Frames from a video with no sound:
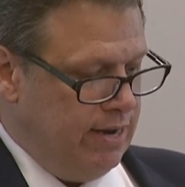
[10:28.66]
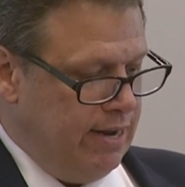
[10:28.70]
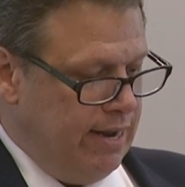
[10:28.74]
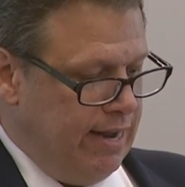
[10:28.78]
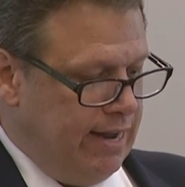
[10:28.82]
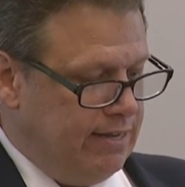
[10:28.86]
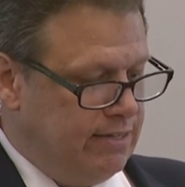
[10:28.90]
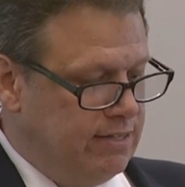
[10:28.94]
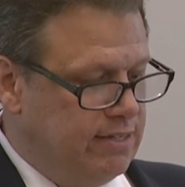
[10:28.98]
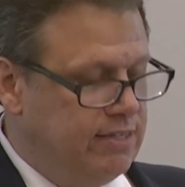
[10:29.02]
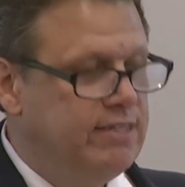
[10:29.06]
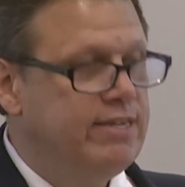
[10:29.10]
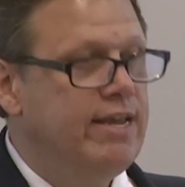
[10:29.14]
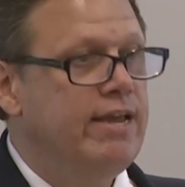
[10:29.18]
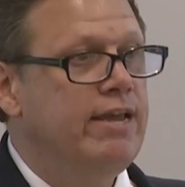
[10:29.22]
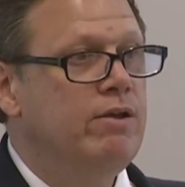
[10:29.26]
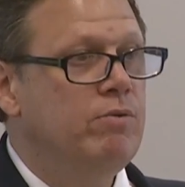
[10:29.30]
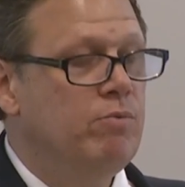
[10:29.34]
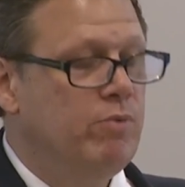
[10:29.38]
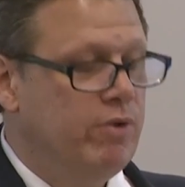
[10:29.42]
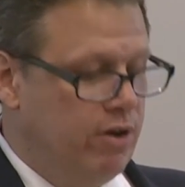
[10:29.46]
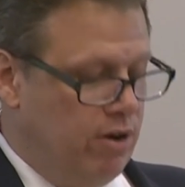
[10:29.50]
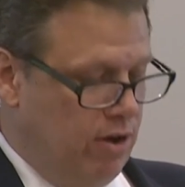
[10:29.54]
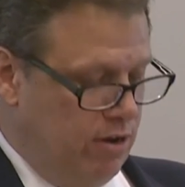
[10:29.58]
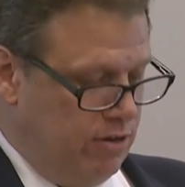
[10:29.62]
and State
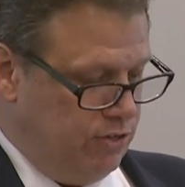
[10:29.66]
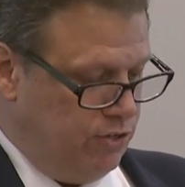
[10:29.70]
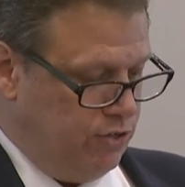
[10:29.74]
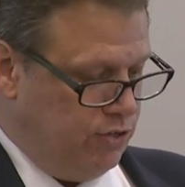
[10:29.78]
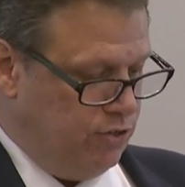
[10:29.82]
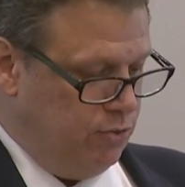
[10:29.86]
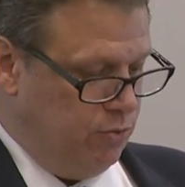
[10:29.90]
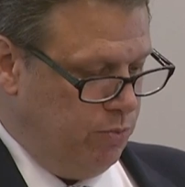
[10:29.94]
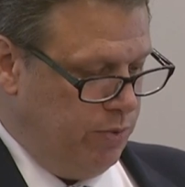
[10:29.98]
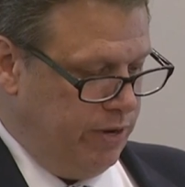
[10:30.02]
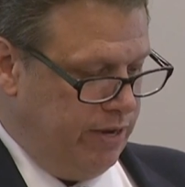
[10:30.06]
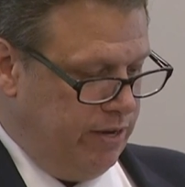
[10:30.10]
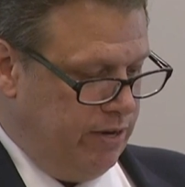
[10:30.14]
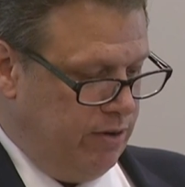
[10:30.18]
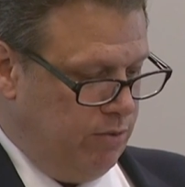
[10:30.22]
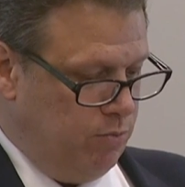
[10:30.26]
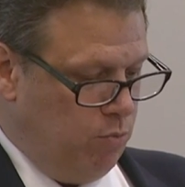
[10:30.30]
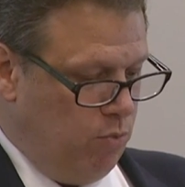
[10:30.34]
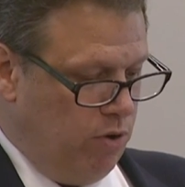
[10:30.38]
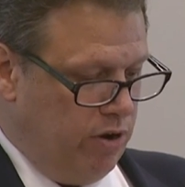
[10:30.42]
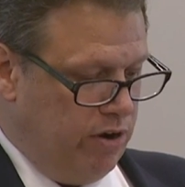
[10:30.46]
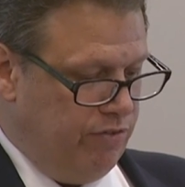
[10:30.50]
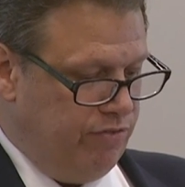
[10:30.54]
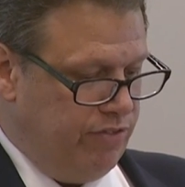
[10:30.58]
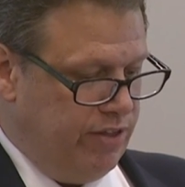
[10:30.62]
went on to win
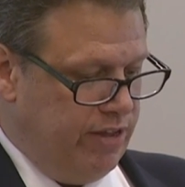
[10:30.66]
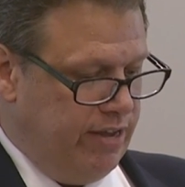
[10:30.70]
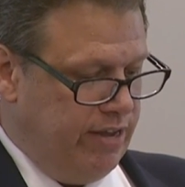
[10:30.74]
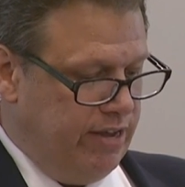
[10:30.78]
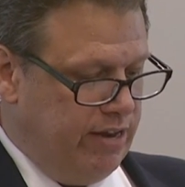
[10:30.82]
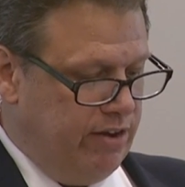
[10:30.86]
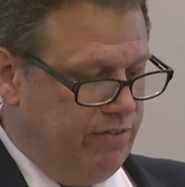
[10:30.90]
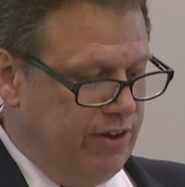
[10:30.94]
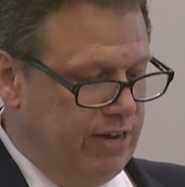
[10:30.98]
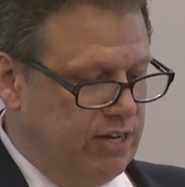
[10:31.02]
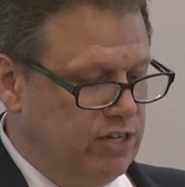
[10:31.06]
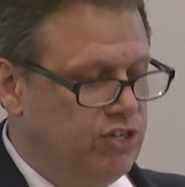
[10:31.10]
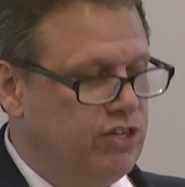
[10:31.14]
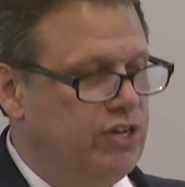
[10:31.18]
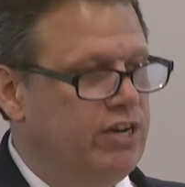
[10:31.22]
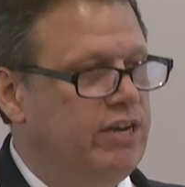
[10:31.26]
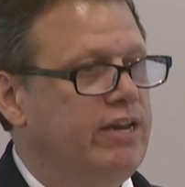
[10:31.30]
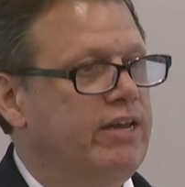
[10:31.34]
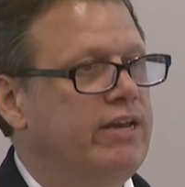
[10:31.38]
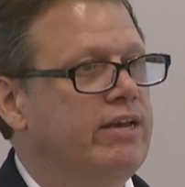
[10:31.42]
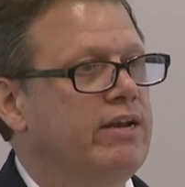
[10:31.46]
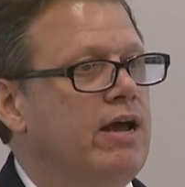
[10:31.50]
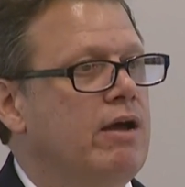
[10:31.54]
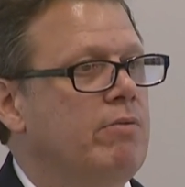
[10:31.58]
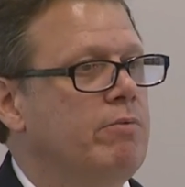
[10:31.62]
one of the Innovation and
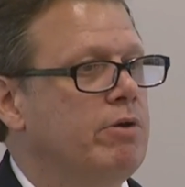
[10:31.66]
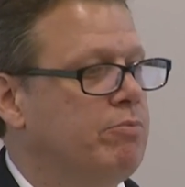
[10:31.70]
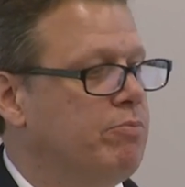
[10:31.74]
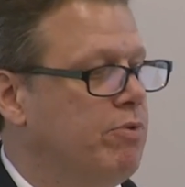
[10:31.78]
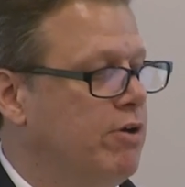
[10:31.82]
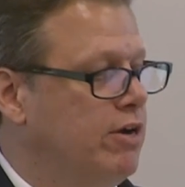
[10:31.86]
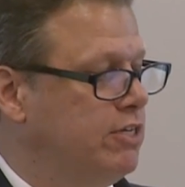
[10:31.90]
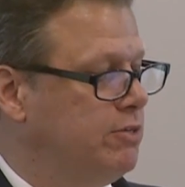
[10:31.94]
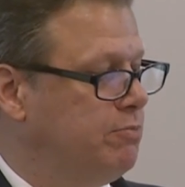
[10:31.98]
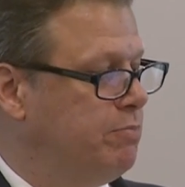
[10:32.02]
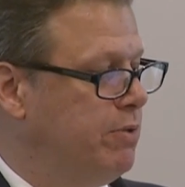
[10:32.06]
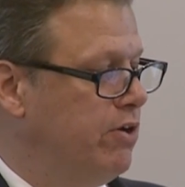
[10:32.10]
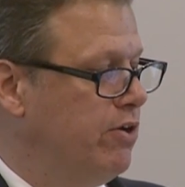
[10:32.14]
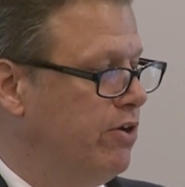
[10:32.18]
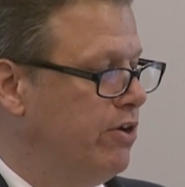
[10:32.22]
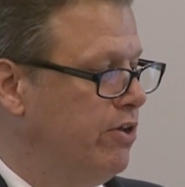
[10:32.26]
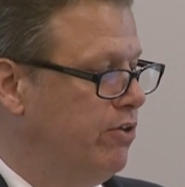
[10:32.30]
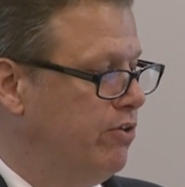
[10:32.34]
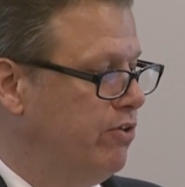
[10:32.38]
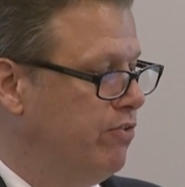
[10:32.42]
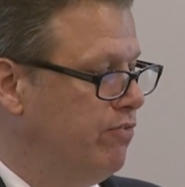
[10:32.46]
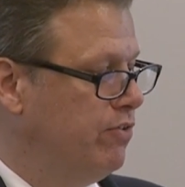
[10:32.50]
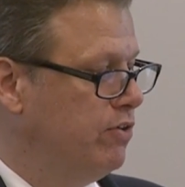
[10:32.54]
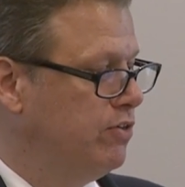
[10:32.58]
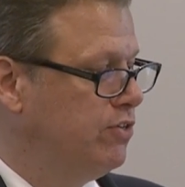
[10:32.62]
Economic Prosperity
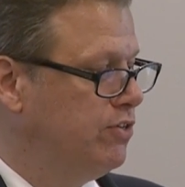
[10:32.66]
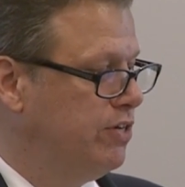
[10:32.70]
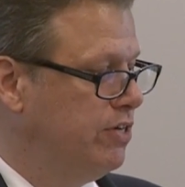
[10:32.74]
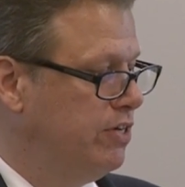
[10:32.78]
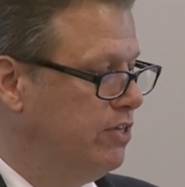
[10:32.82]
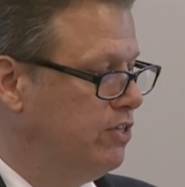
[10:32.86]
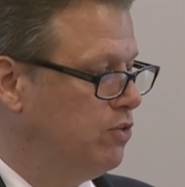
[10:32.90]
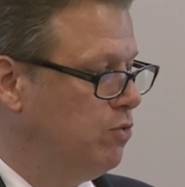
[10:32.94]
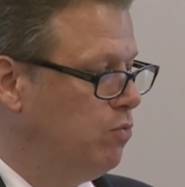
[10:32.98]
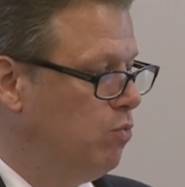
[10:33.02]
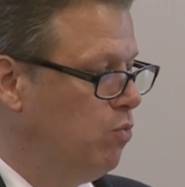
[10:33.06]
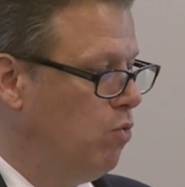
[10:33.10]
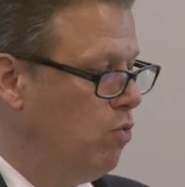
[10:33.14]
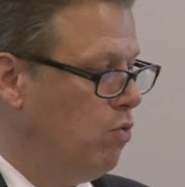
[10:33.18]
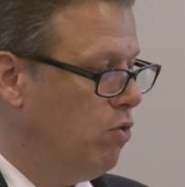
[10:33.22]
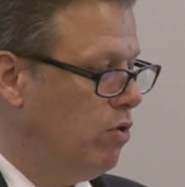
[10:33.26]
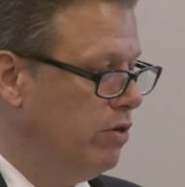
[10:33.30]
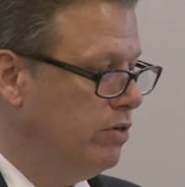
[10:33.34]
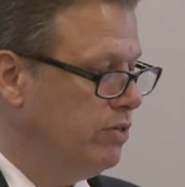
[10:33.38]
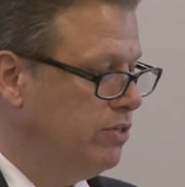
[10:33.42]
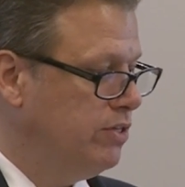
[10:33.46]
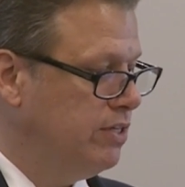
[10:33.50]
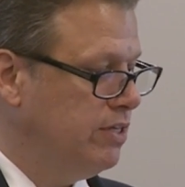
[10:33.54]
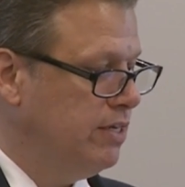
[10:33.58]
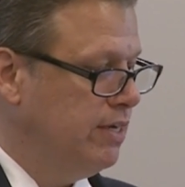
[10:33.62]
Universities
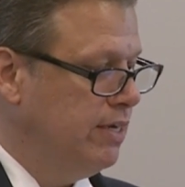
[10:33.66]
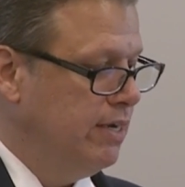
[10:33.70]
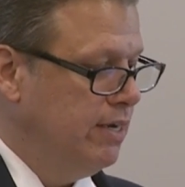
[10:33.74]
awards.